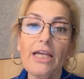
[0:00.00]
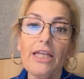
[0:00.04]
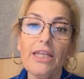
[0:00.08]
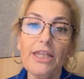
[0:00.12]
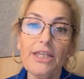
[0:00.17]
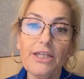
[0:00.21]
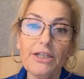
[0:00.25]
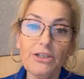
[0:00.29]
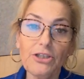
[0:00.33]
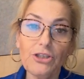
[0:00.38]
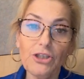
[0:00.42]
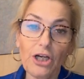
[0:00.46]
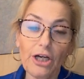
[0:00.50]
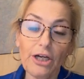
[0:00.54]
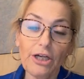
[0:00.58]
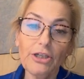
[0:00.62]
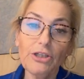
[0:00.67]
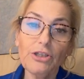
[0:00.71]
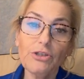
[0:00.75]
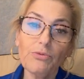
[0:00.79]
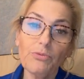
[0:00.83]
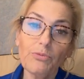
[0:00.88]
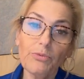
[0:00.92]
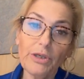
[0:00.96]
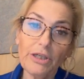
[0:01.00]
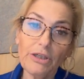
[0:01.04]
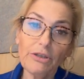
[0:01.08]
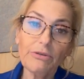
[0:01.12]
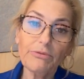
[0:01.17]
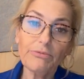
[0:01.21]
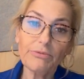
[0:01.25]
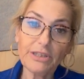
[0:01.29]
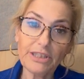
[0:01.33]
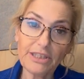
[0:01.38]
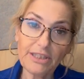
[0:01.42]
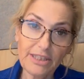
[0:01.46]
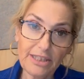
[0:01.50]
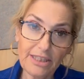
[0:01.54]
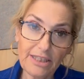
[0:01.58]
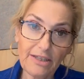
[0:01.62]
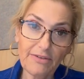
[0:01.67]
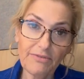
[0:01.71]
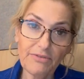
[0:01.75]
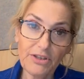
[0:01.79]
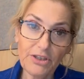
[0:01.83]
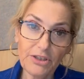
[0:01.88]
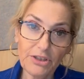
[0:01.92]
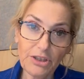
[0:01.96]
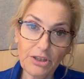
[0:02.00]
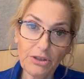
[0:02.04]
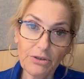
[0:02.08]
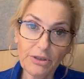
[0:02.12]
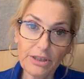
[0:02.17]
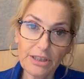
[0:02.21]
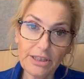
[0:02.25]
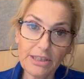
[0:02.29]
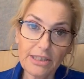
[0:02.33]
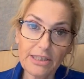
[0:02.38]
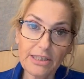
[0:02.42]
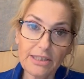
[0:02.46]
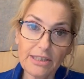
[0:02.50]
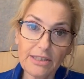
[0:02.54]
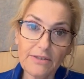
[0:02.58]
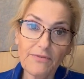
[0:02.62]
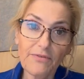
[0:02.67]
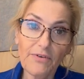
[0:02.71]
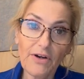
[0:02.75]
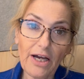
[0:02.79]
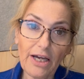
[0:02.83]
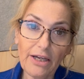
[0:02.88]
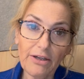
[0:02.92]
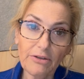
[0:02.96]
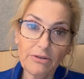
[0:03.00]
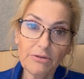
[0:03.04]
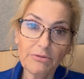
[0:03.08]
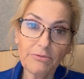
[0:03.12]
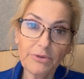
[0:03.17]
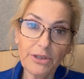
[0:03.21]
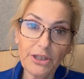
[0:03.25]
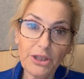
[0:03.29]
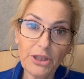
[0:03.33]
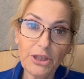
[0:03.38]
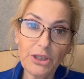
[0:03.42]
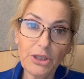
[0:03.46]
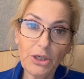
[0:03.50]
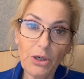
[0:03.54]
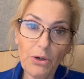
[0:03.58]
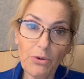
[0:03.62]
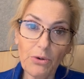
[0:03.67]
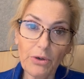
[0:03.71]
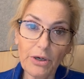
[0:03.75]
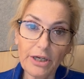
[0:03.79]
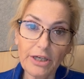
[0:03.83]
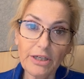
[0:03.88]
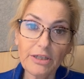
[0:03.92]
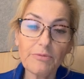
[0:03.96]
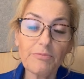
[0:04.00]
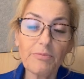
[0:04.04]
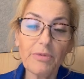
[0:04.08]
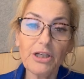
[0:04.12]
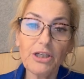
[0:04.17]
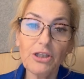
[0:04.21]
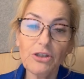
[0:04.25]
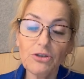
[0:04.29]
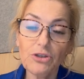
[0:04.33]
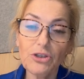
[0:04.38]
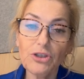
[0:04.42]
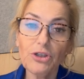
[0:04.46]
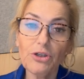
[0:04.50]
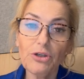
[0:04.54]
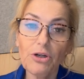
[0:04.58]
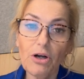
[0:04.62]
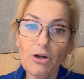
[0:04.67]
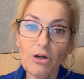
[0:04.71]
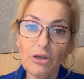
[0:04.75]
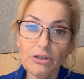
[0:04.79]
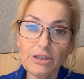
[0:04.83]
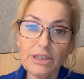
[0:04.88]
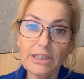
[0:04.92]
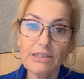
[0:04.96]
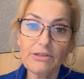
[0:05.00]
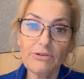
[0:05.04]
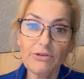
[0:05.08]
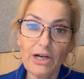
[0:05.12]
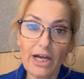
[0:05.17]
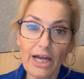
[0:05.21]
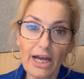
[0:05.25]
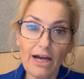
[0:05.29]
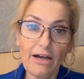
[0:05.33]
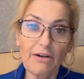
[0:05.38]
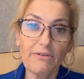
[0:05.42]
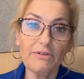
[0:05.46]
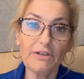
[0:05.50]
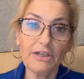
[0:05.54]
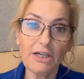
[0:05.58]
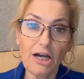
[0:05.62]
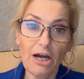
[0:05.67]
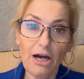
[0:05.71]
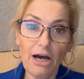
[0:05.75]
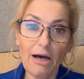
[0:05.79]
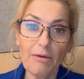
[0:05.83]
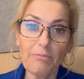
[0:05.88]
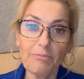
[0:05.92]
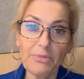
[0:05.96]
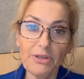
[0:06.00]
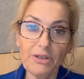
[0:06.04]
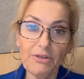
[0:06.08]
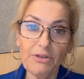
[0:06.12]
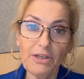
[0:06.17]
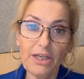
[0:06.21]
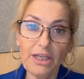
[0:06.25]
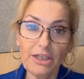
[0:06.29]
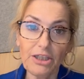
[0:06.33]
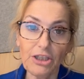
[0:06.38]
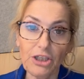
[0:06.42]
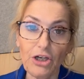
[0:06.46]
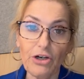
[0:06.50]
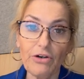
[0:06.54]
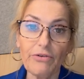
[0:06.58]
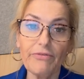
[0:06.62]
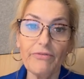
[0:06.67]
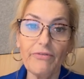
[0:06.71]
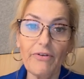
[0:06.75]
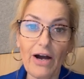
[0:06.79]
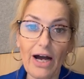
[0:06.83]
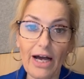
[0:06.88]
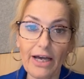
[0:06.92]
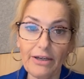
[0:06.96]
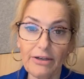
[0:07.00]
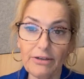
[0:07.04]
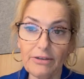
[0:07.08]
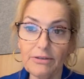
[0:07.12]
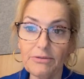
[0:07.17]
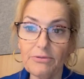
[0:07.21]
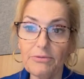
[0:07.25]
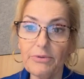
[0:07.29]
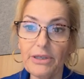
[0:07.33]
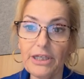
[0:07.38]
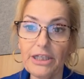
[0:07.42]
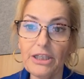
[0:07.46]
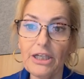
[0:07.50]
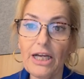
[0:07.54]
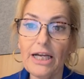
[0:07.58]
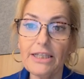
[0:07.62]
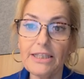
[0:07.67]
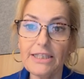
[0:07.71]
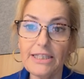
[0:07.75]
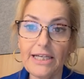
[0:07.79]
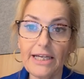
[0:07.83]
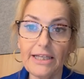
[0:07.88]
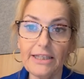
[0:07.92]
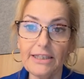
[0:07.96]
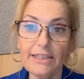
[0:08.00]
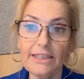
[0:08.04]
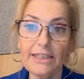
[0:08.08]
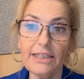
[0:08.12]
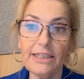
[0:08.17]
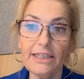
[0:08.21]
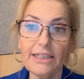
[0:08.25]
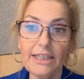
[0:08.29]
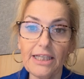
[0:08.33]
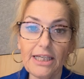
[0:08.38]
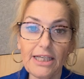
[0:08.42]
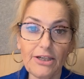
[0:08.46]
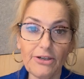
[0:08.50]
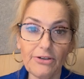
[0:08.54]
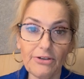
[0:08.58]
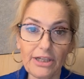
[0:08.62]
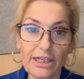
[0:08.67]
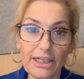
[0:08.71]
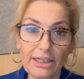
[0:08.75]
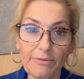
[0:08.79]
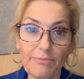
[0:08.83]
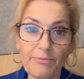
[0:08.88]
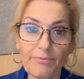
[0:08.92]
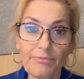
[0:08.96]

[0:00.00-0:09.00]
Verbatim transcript: The judge will receive the notices filed with the court, but you should also have a copy in your file when attending a hearing.